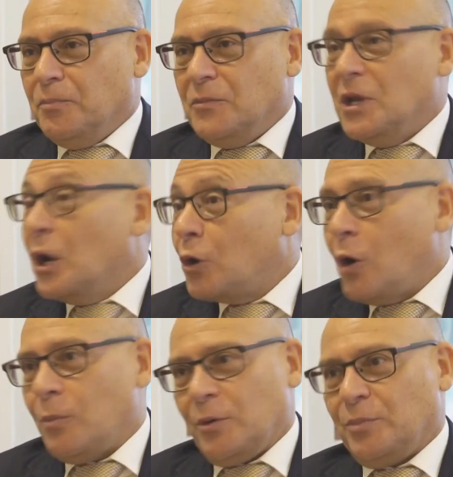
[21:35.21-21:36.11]
you know,
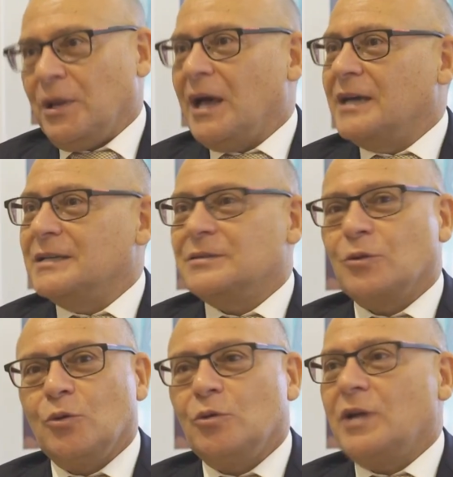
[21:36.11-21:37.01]
copper plays
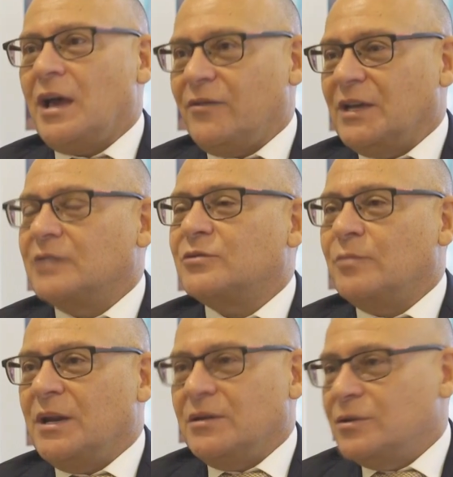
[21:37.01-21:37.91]
all having a
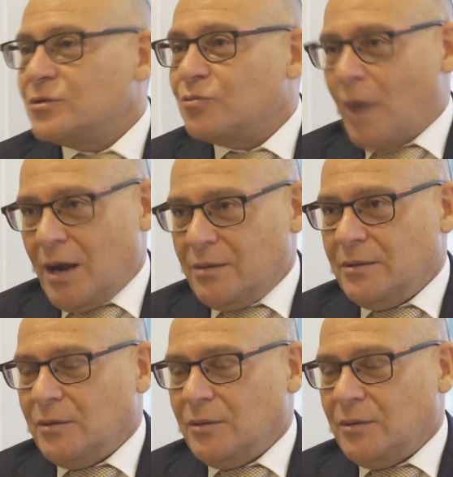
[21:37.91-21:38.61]
tremendous run.